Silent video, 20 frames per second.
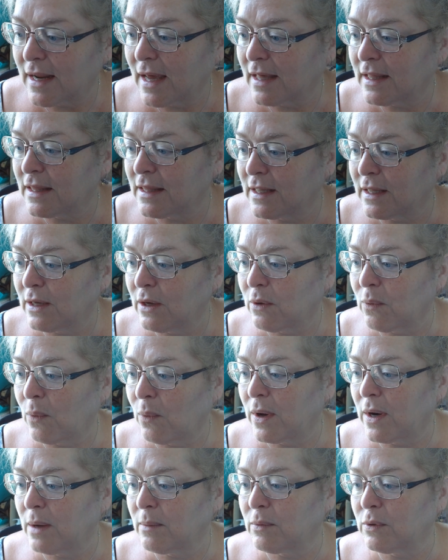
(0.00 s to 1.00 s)
I think
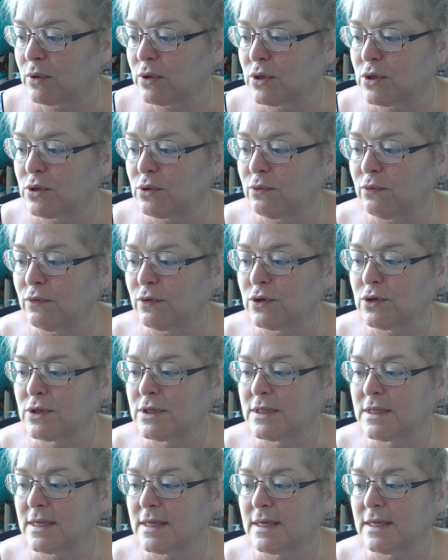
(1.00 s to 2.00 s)
what I'm going to do
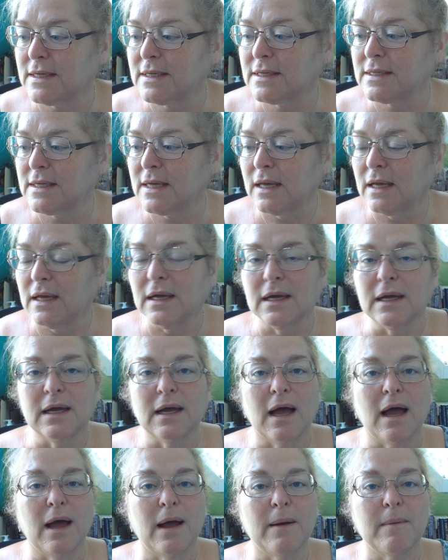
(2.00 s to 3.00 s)
first is
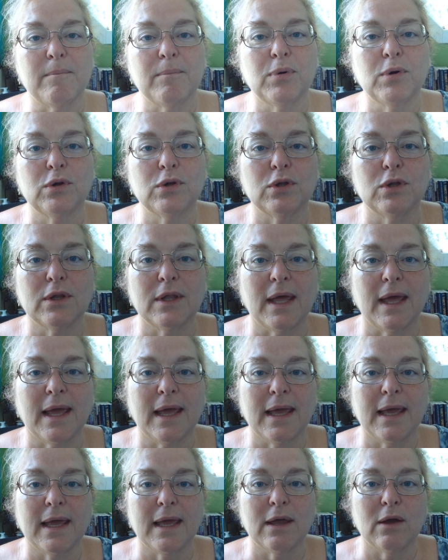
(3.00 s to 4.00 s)
um, pull
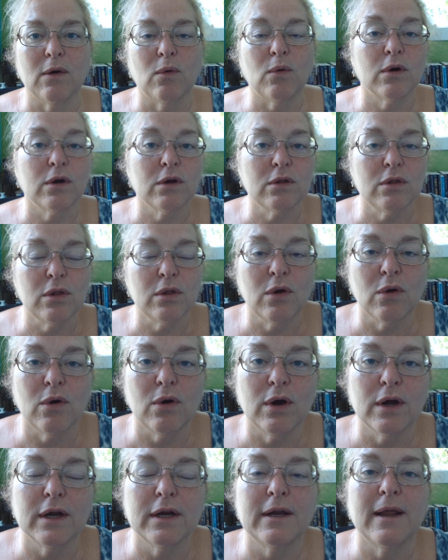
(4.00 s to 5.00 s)
a oracle
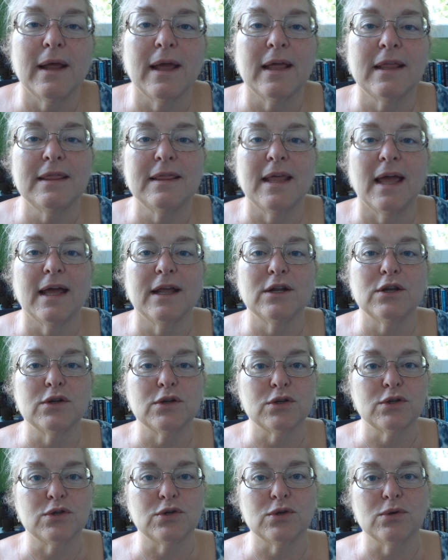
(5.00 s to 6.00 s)
card and then
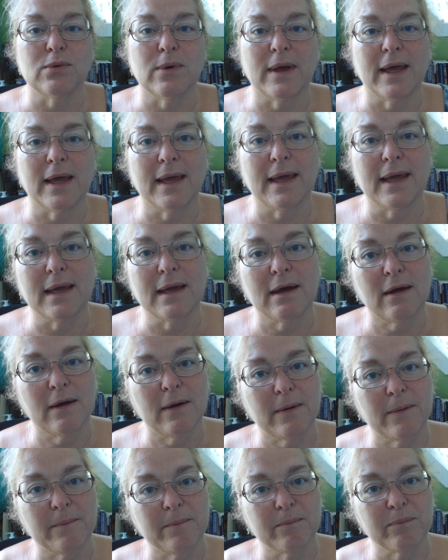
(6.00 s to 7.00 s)
do a
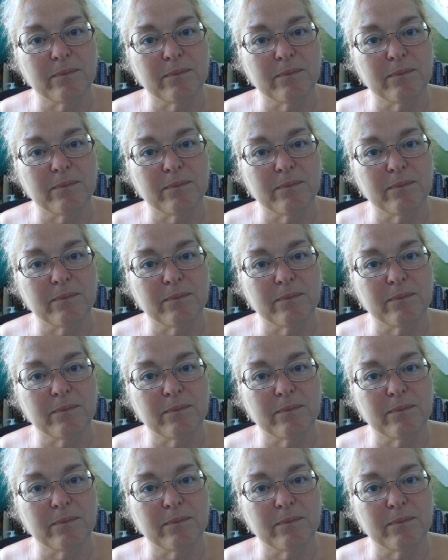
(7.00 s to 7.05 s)
um,